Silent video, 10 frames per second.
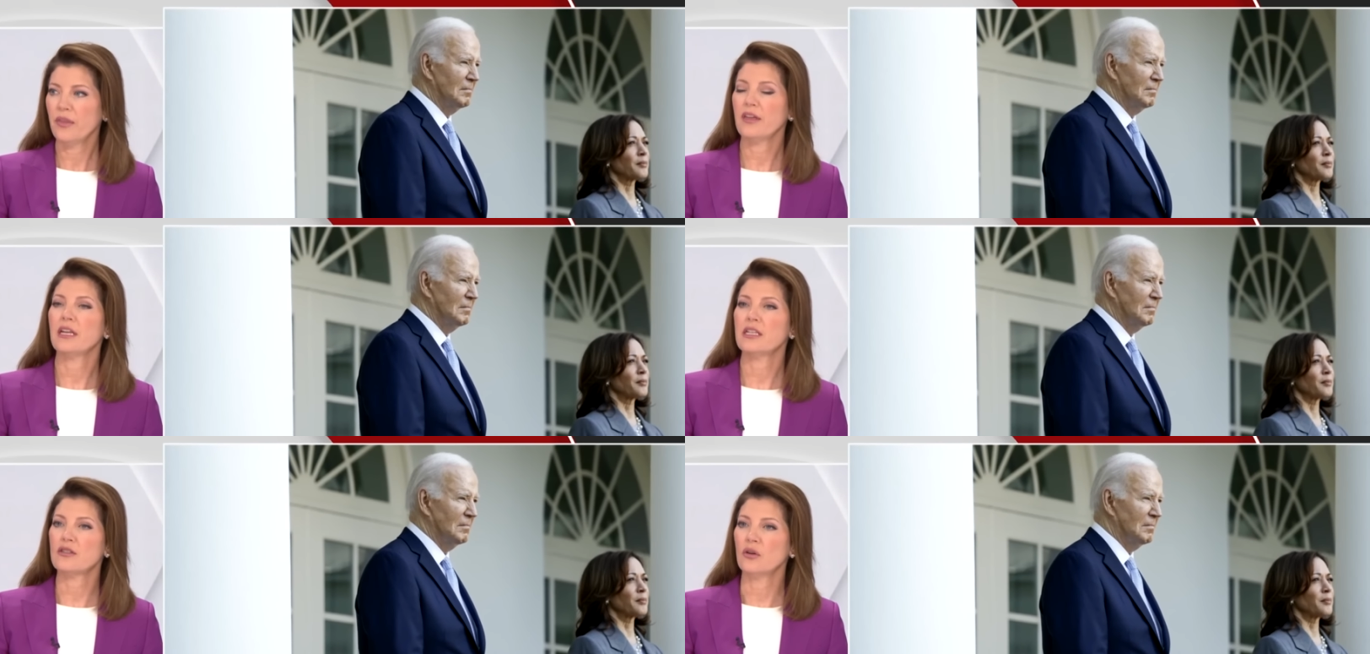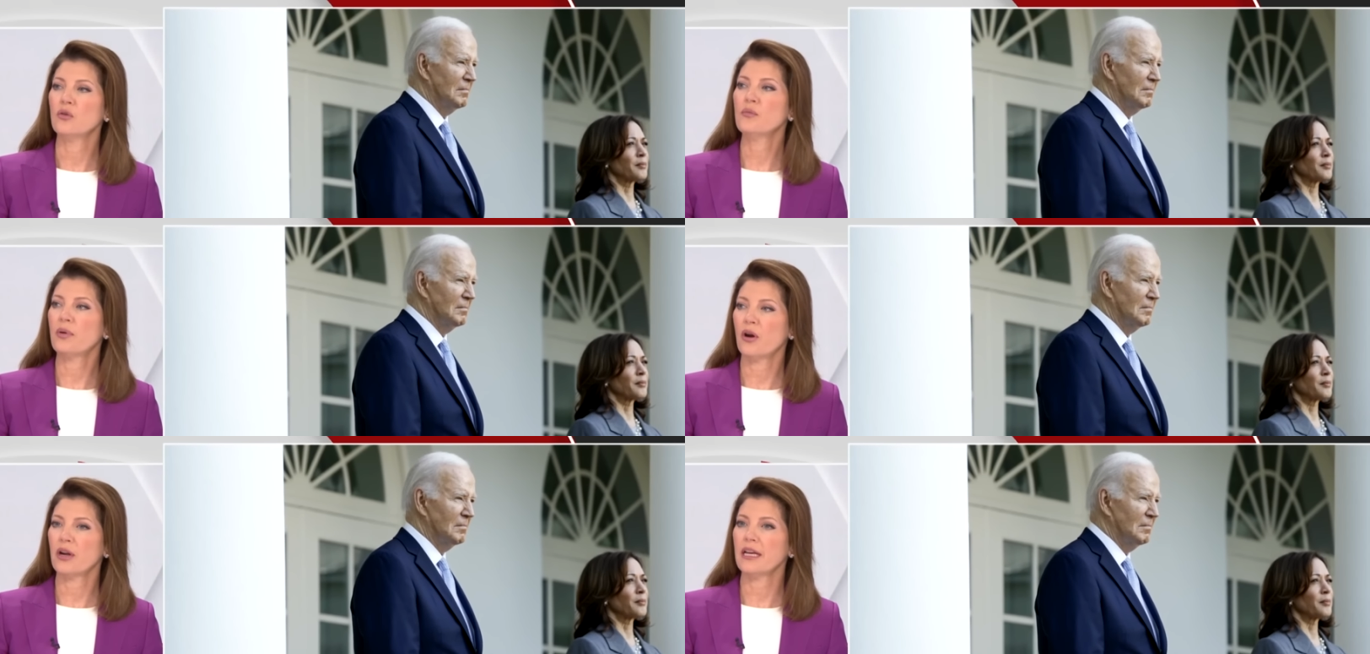Speaker 1: within his own
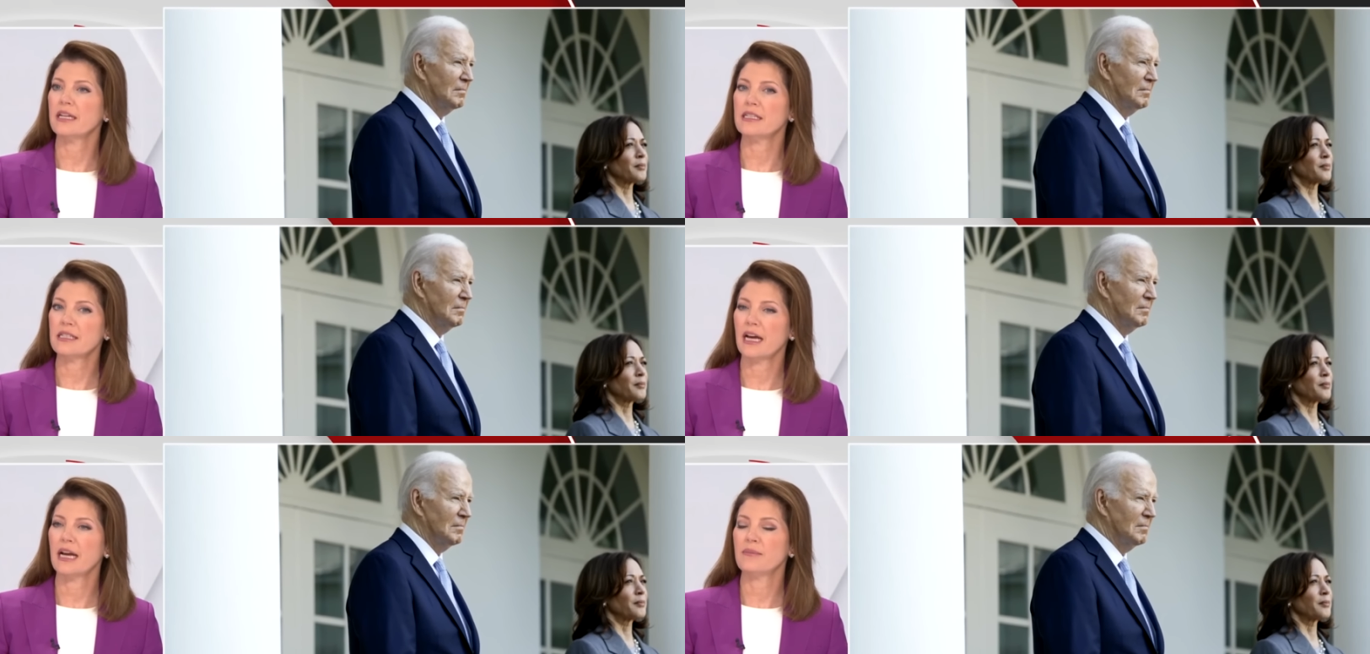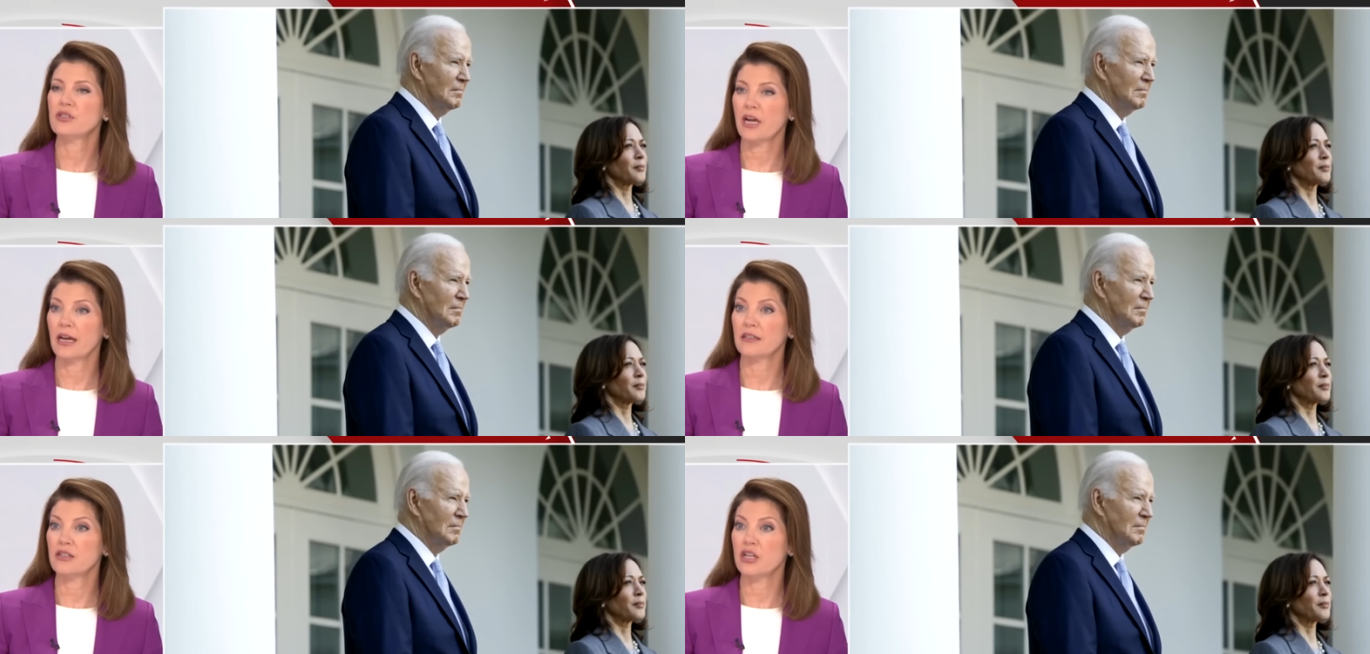party at a time
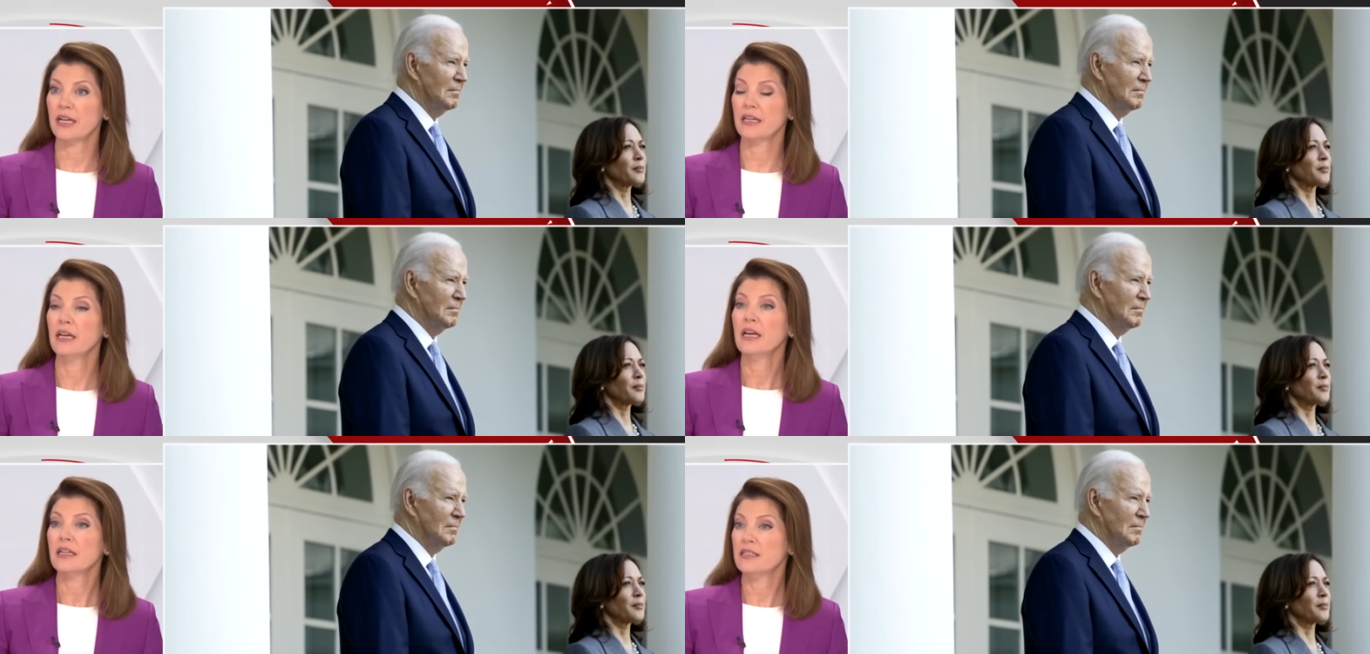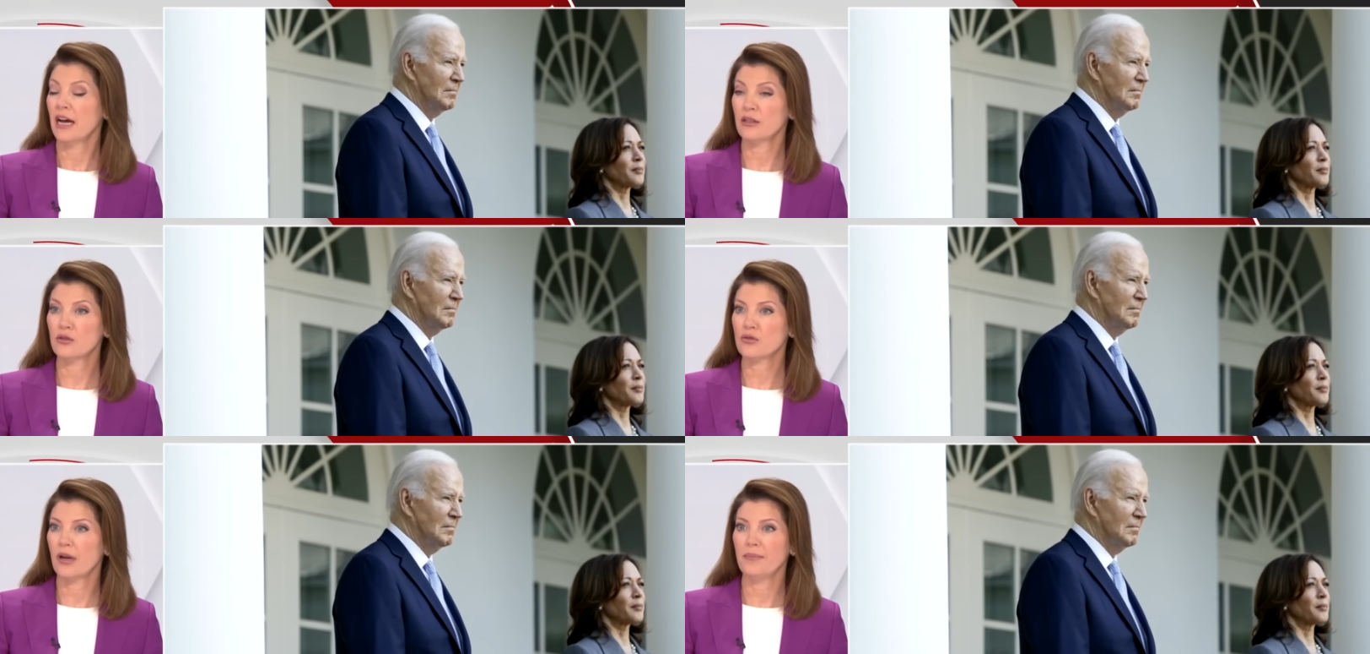challenging
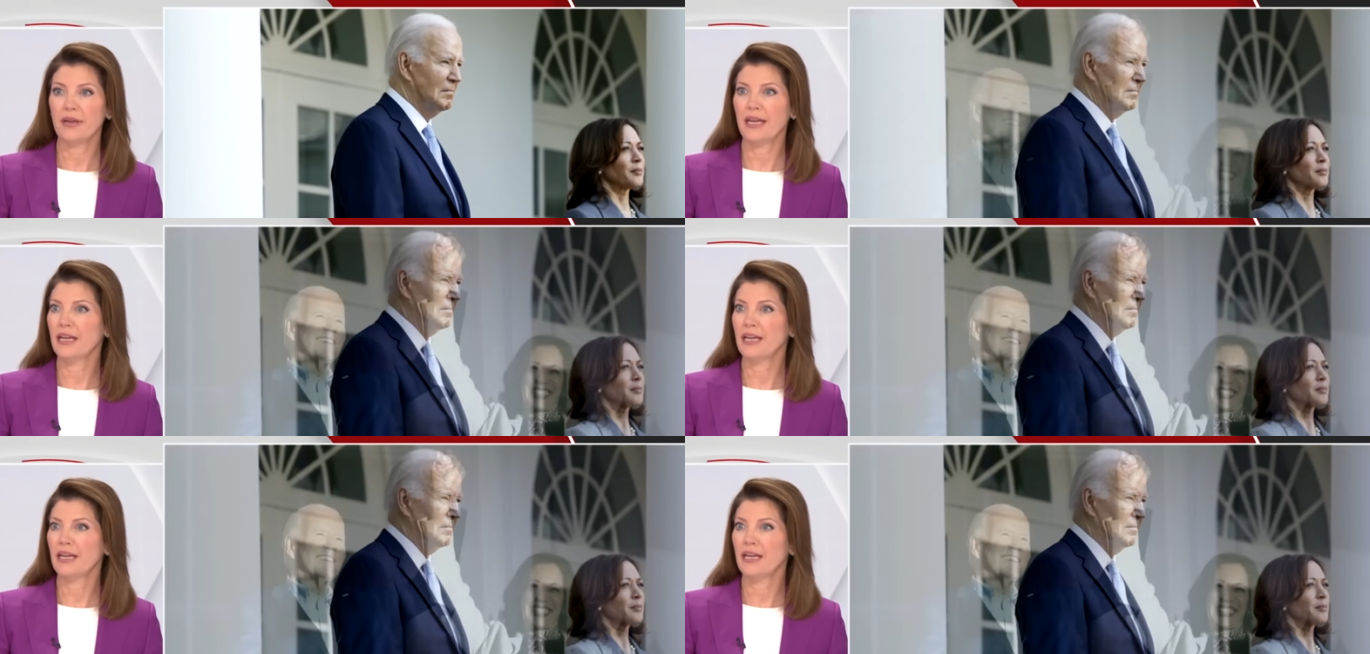Donald Trump